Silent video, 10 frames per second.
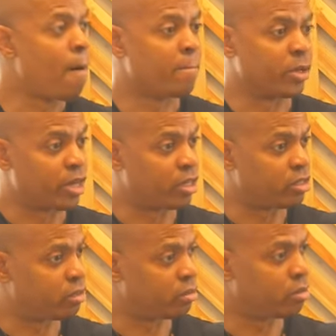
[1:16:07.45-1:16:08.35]
But
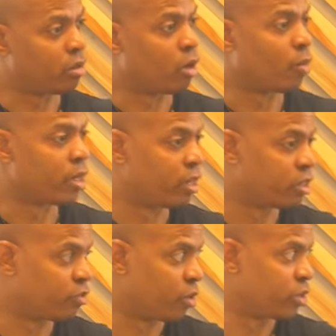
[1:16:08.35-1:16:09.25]
that's on one hand
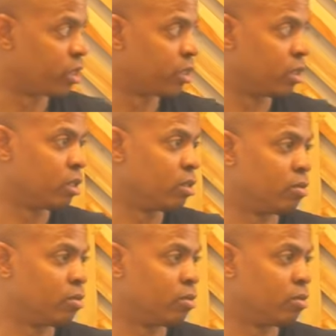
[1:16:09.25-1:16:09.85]
it's fertility,